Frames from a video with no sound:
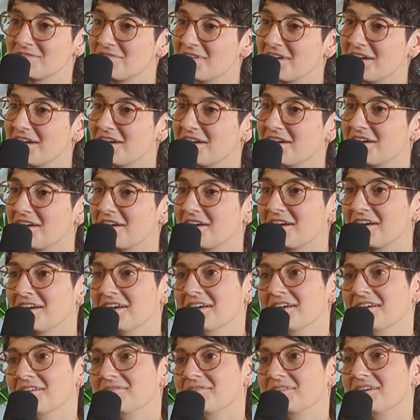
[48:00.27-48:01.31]
Fair.
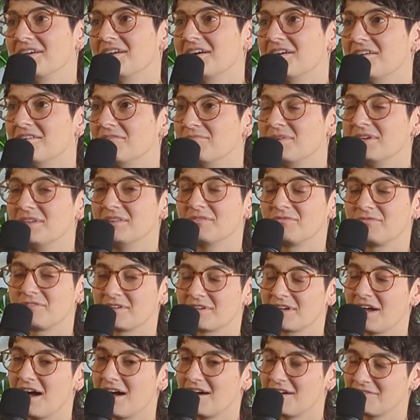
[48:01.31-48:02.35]
Yeah.
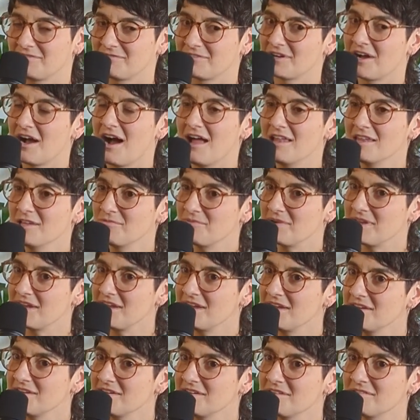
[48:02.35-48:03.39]
For
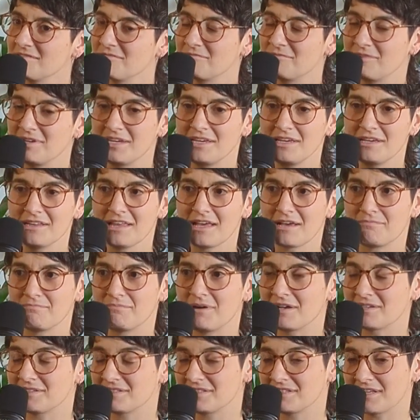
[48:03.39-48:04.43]
Halloween, we like
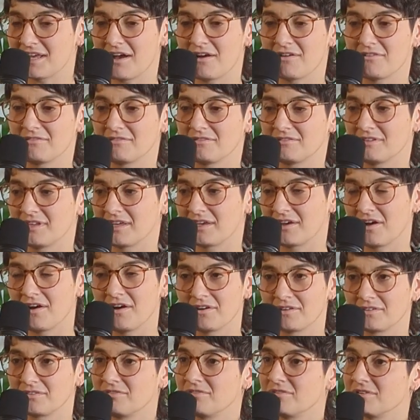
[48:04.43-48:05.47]
busted out like
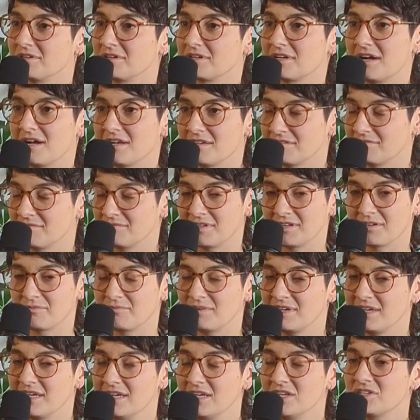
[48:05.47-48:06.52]
hardcore
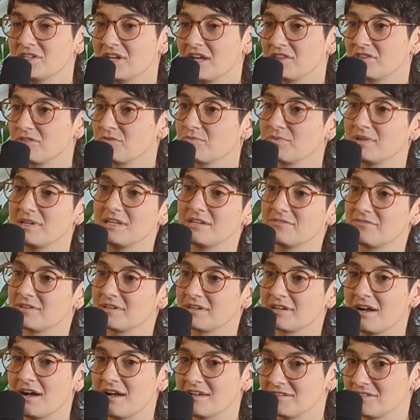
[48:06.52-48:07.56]
we each had 3
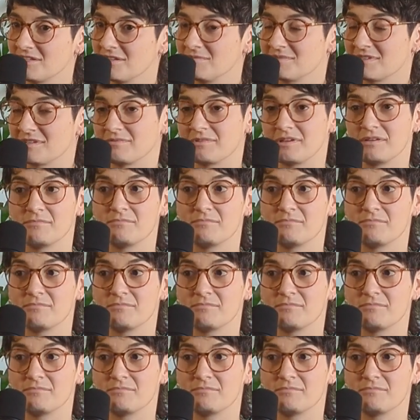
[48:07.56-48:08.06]
different costumes that we